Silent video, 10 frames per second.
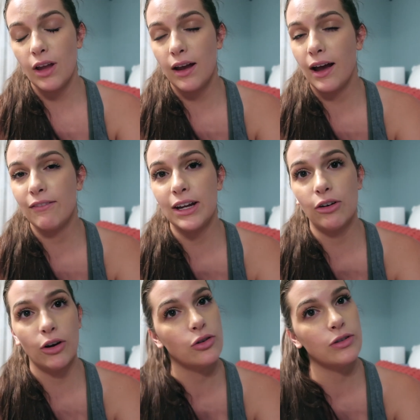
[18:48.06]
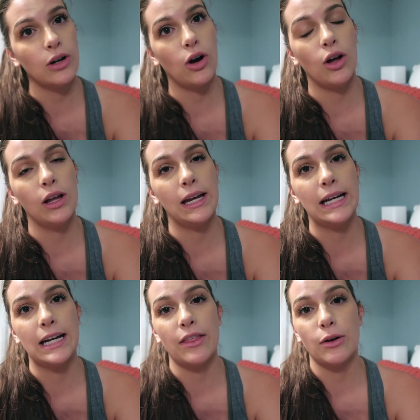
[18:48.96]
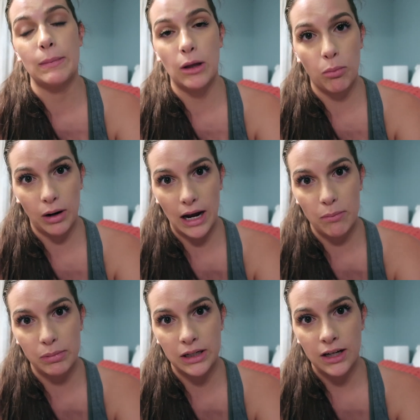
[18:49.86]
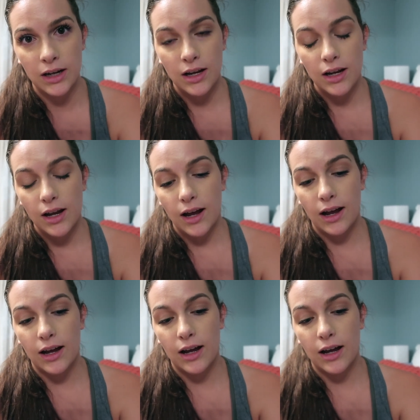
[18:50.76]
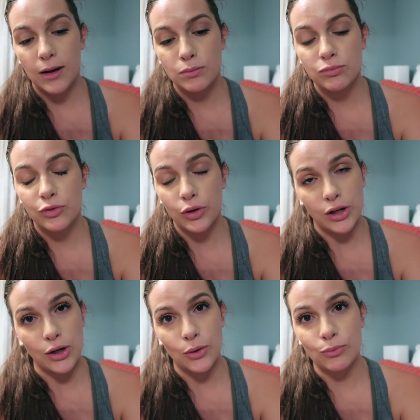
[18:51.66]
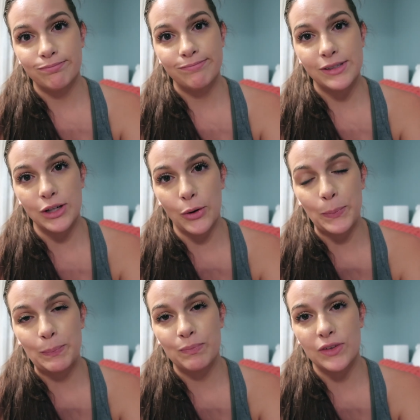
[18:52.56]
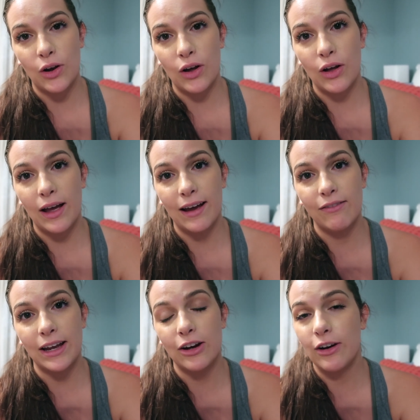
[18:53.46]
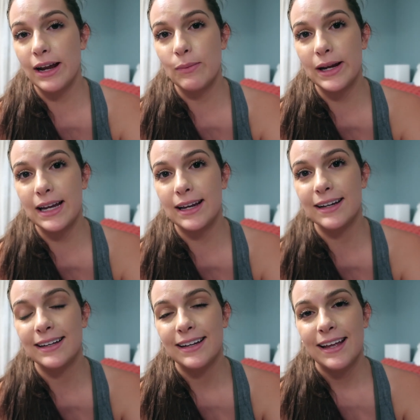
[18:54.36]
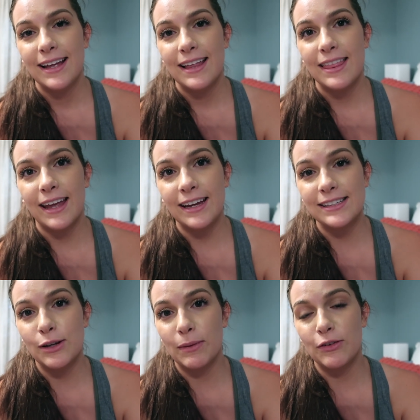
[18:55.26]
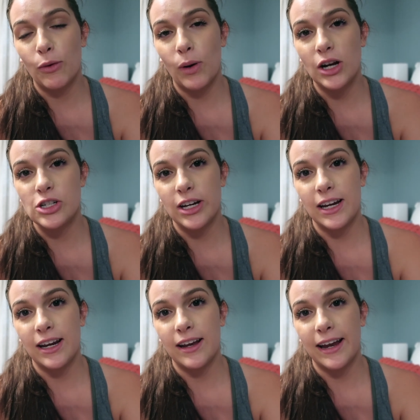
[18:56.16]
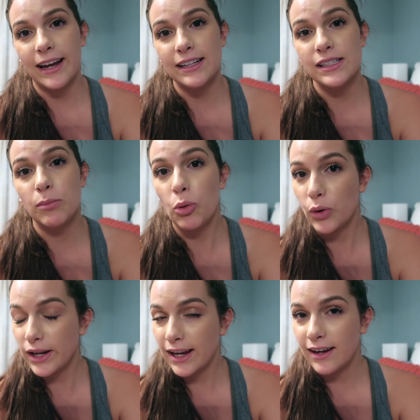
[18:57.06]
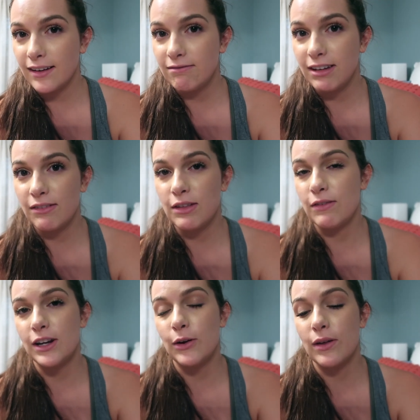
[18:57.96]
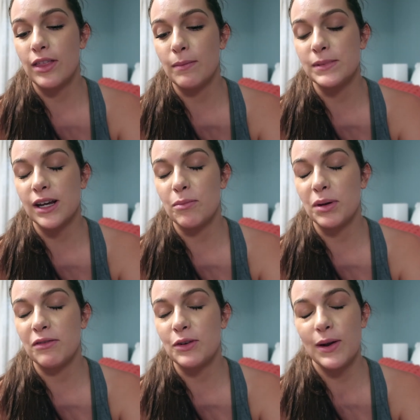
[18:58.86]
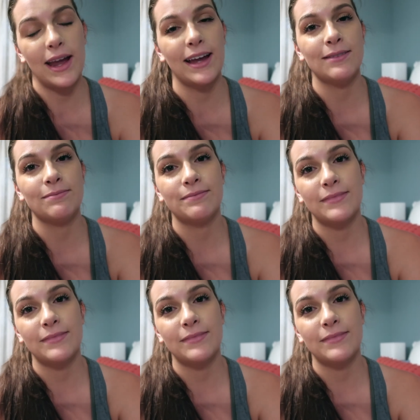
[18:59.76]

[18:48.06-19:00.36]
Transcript: have a grocery haul and another meal prep um, for you. So y'all have a great week. Thanks so much for watching and supporting. Give the video a thumbs up if you can,